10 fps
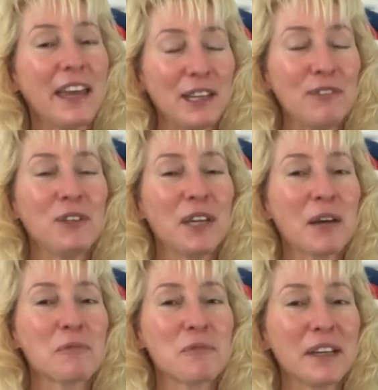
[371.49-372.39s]
And if you
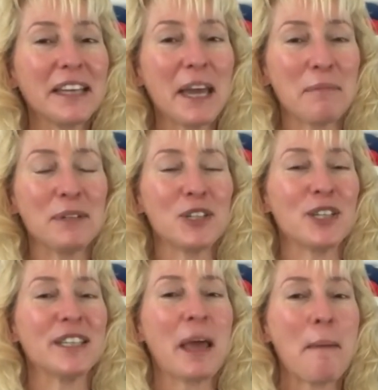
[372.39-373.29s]
get really
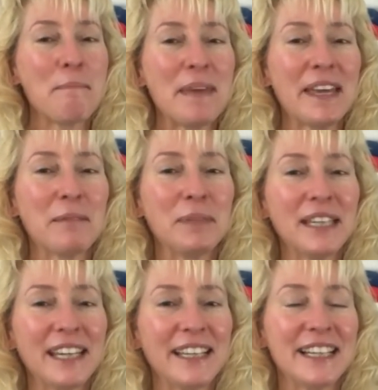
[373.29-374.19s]
ambitious, make a
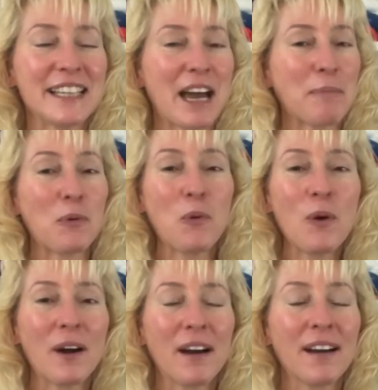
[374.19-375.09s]
bikini top
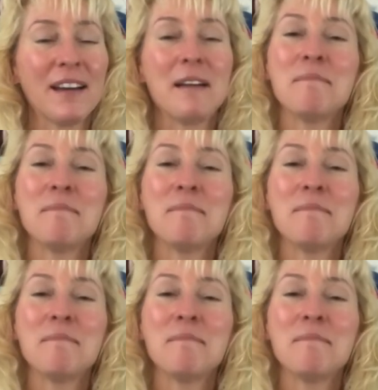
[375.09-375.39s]
or